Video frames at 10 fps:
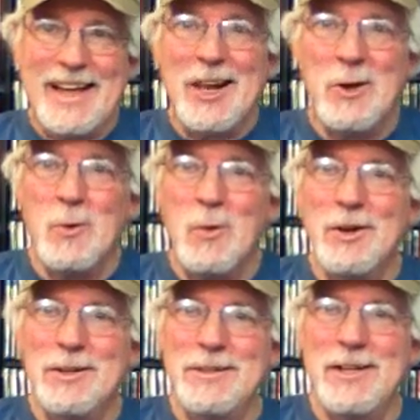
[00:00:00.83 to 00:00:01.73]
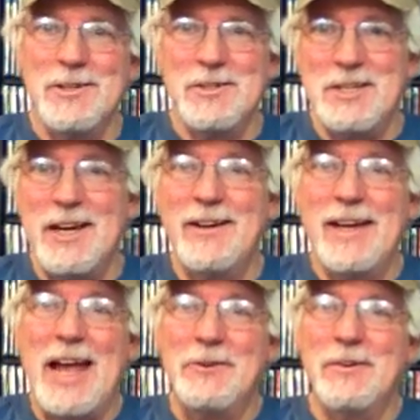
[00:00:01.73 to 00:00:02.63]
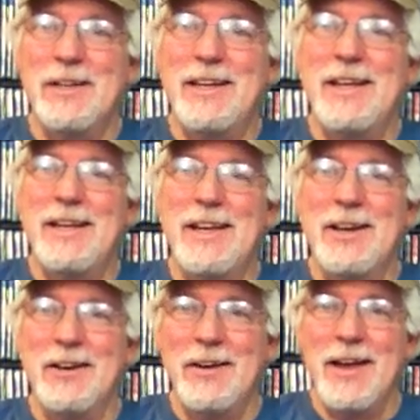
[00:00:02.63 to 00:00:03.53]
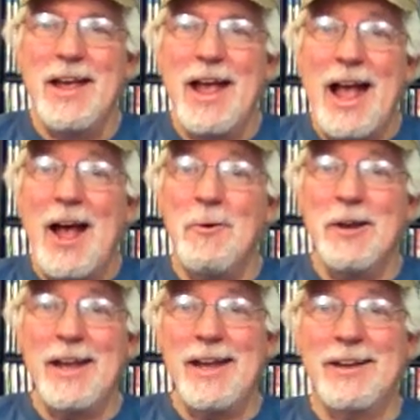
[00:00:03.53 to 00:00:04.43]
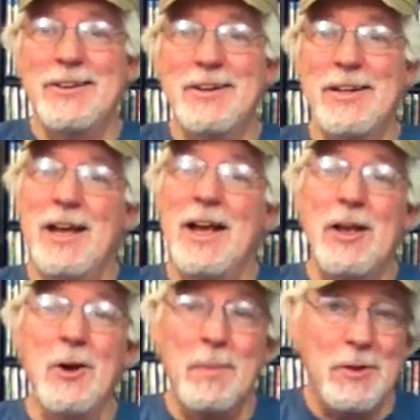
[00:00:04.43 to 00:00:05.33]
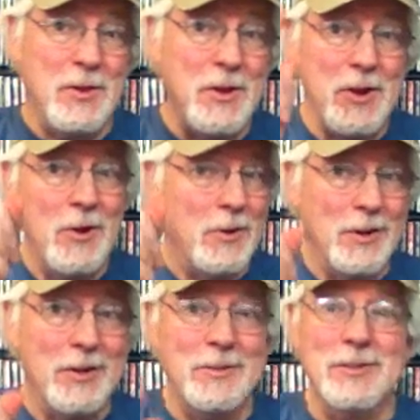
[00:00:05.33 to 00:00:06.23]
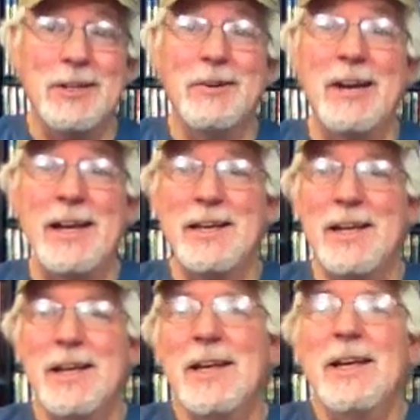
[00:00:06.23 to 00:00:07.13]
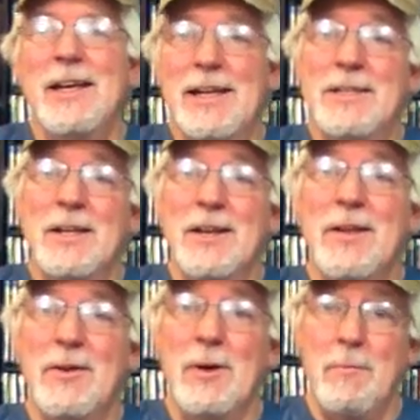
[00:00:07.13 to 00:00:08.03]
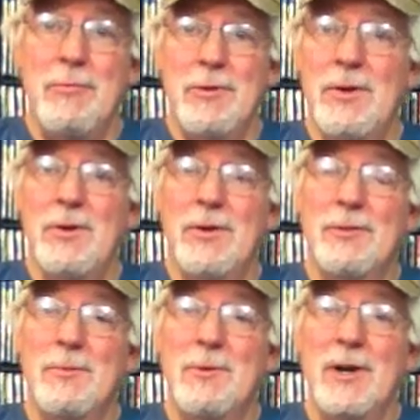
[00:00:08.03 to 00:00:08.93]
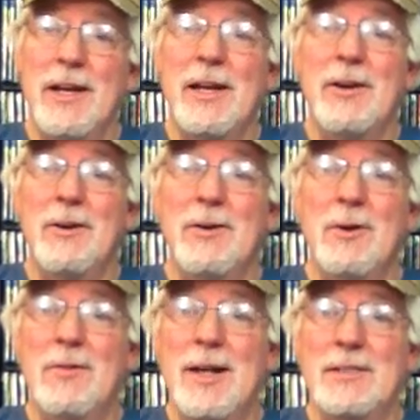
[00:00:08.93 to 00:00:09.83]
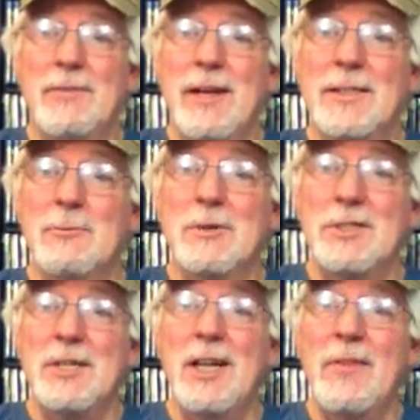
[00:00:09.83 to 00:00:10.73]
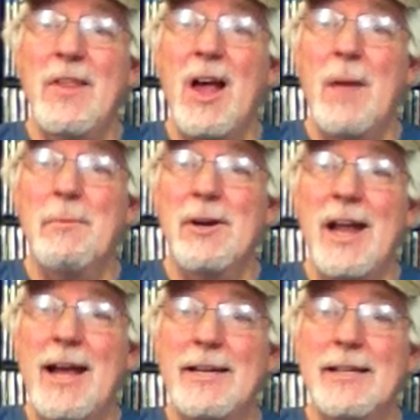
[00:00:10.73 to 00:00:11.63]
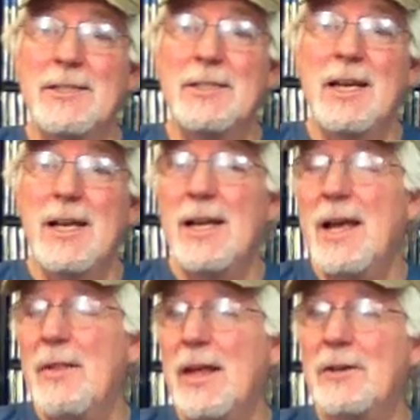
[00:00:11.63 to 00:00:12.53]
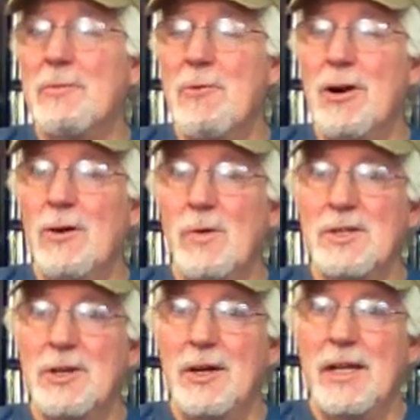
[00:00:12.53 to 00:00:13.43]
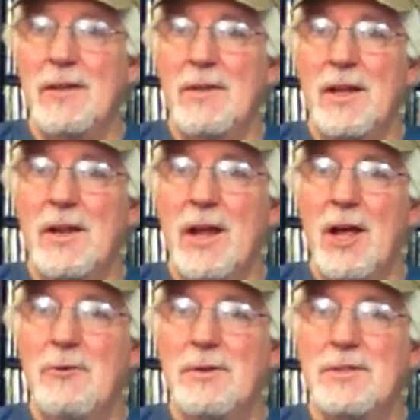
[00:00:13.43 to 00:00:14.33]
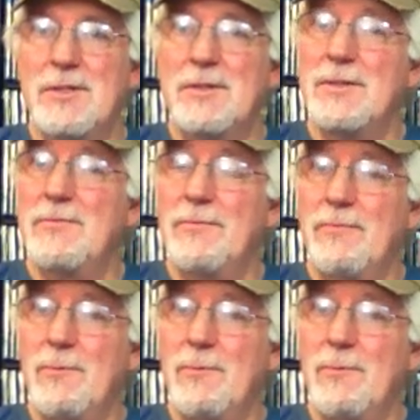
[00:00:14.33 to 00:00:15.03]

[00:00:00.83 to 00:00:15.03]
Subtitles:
Hello world, Geriatric Geek here. How in the heck are you? I hope you're doing great. It's another beautiful morning here in North Las Vegas. We're still in the upper 90s. I think tomorrow we start hitting the hundreds.